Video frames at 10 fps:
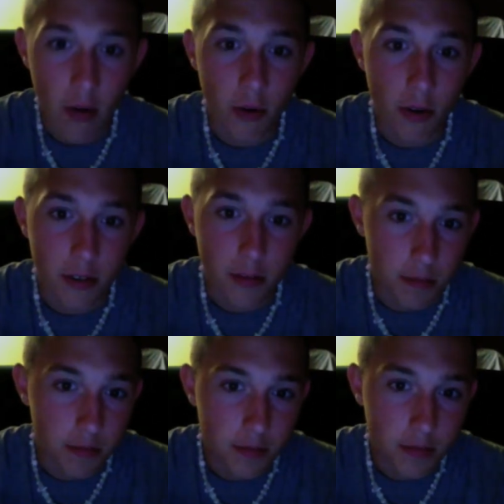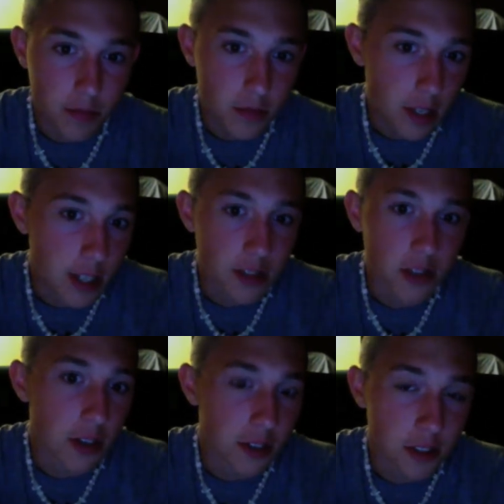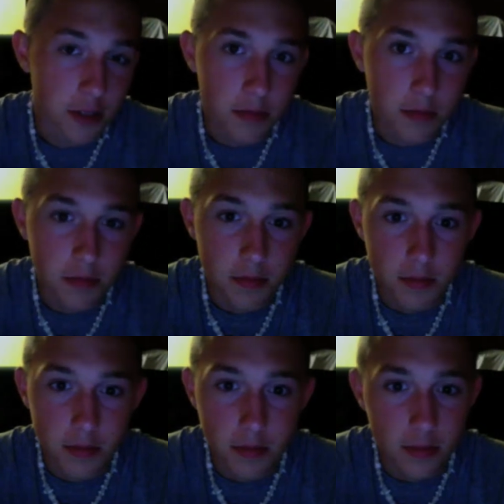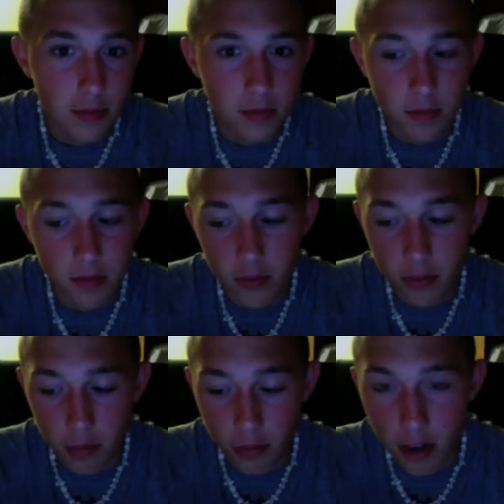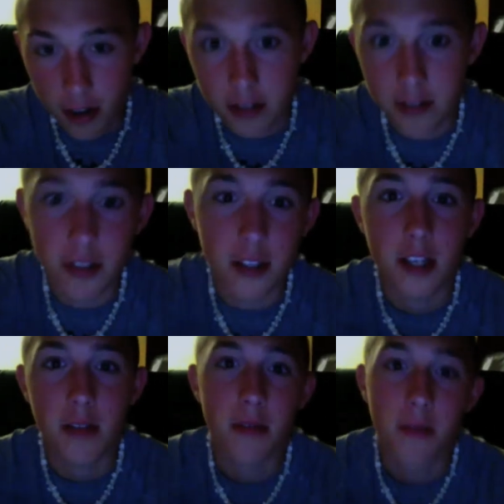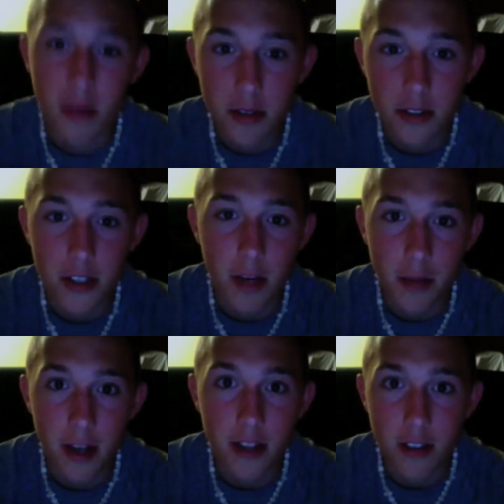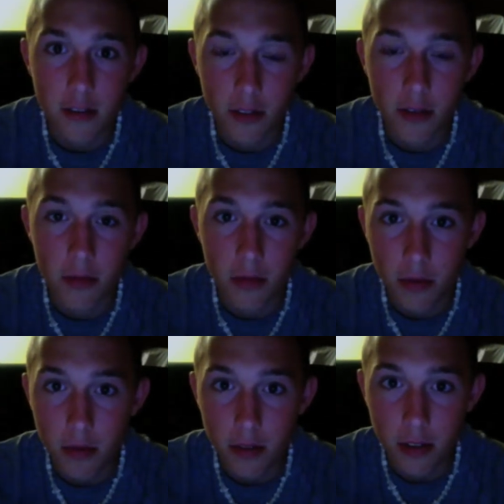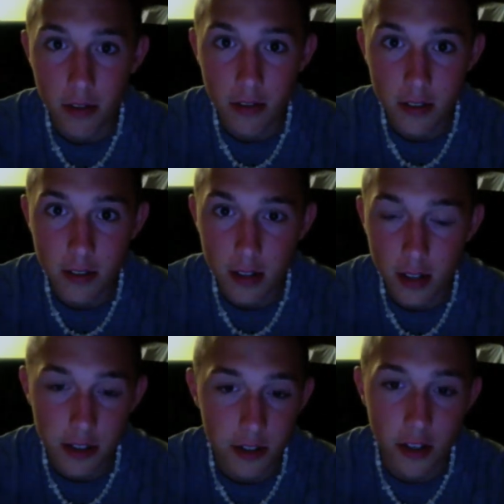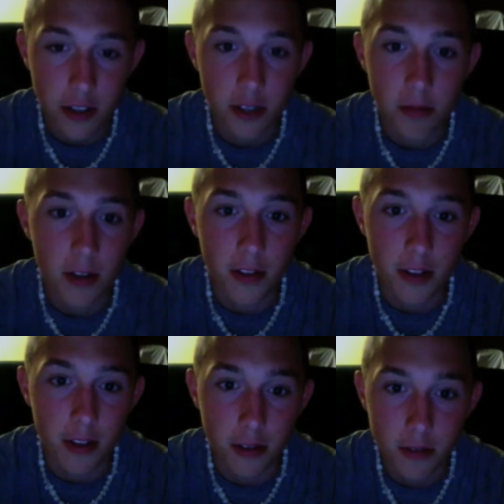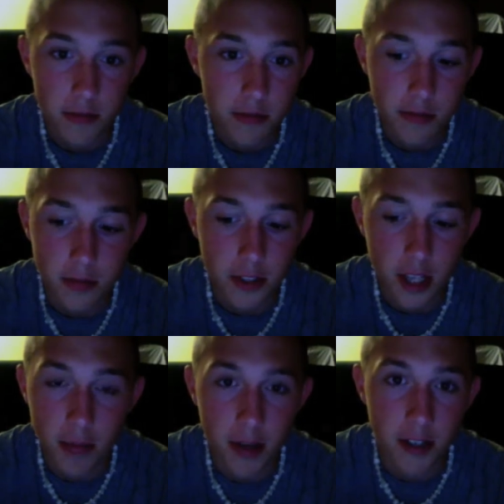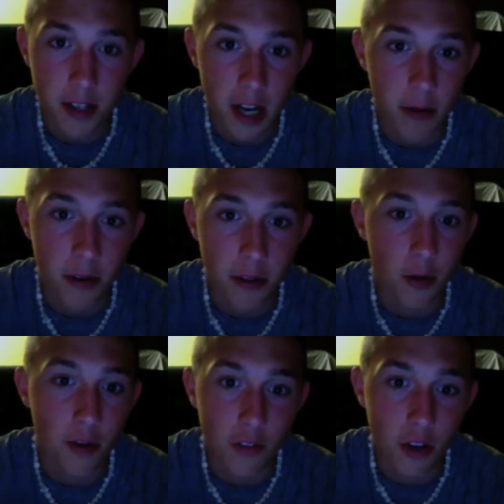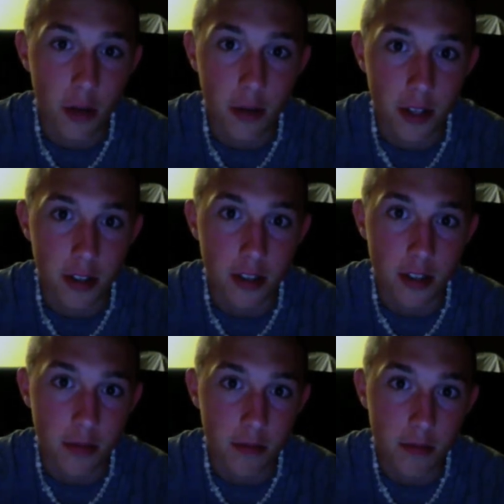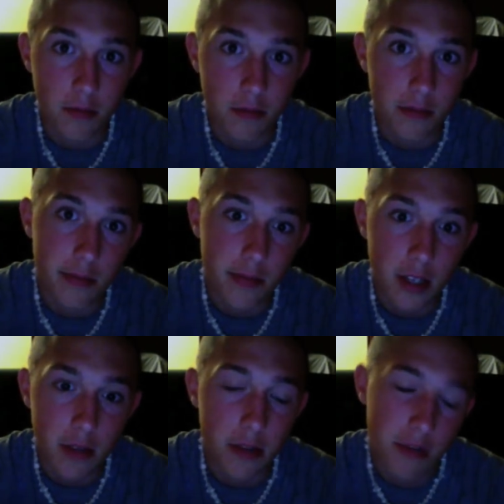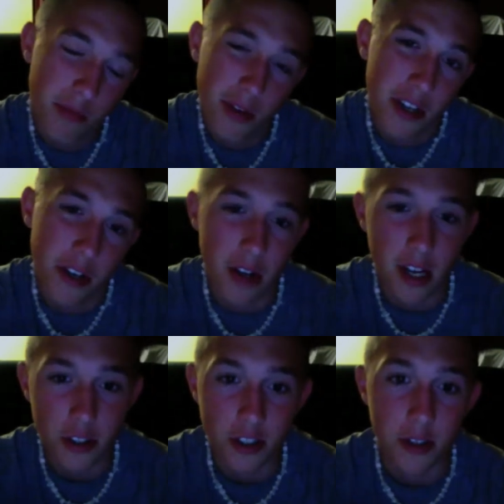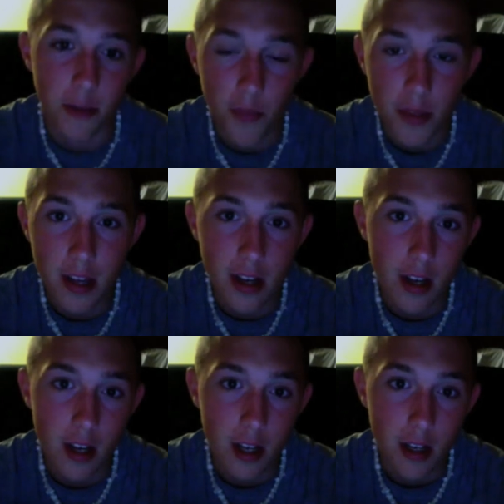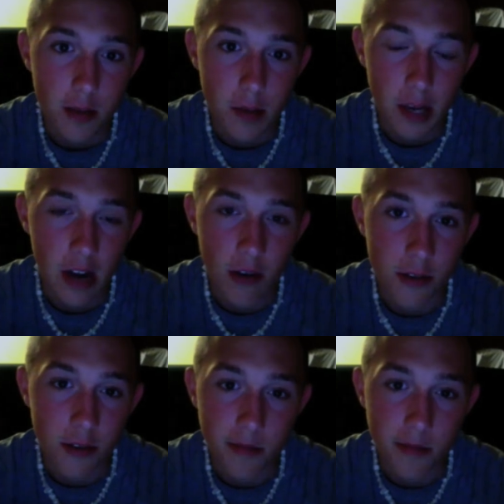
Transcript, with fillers: Orton, he's a toss up for the Broncos. Him and Chad Pennington for the Dolphins. That's a toss up right there. Chad Pennington can't really throw far, but he did. He was pretty good last year. Kyle Orton.